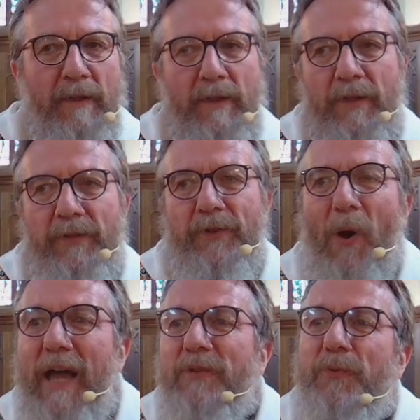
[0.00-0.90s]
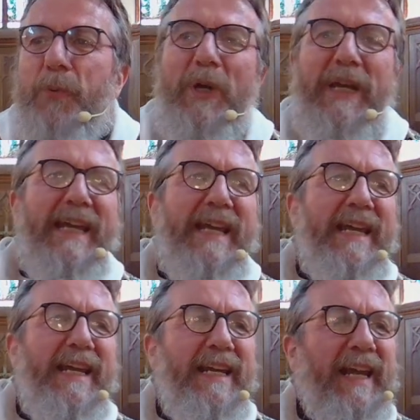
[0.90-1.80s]
So as we
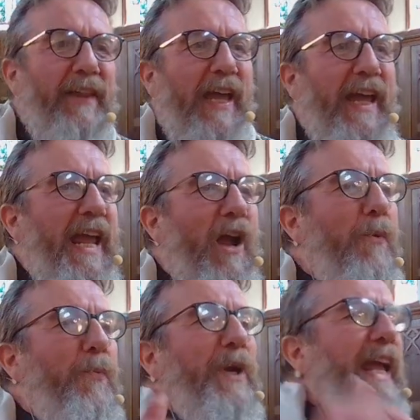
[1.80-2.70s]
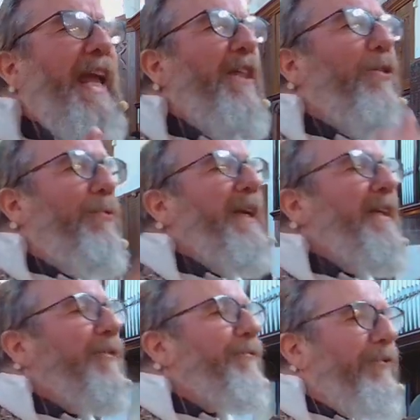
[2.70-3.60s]
gather here and we hear the reading
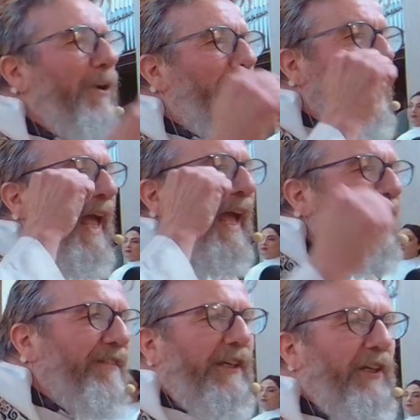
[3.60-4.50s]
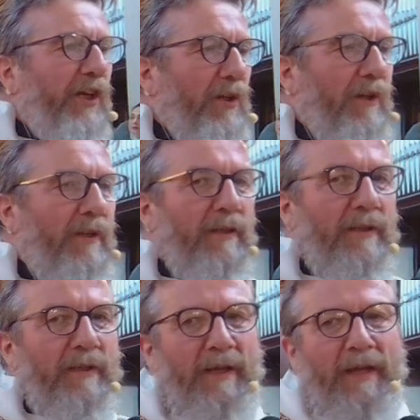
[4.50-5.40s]
from Ezekiel
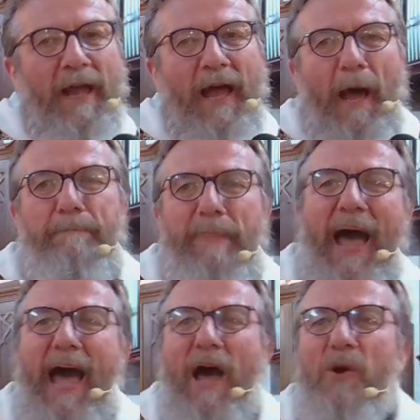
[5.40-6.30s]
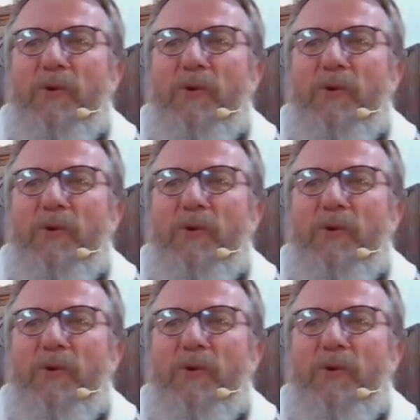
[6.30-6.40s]
about